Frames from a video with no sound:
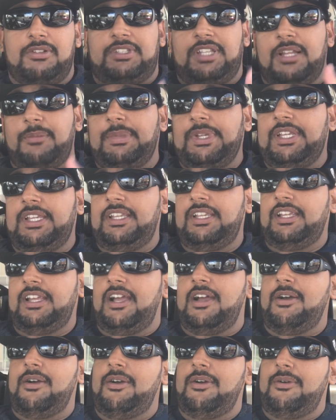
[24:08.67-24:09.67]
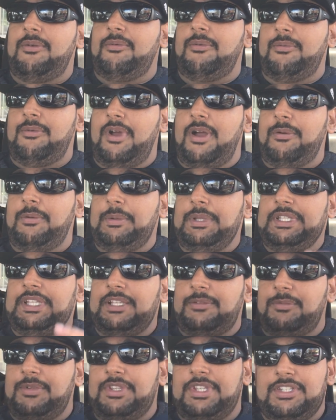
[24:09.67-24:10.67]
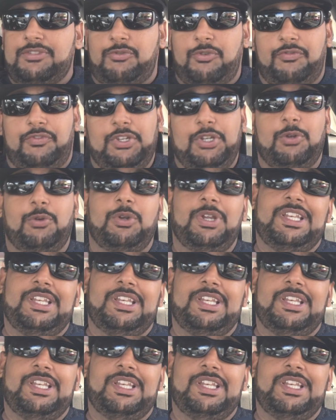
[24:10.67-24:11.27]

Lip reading: Tell me how we did with this review,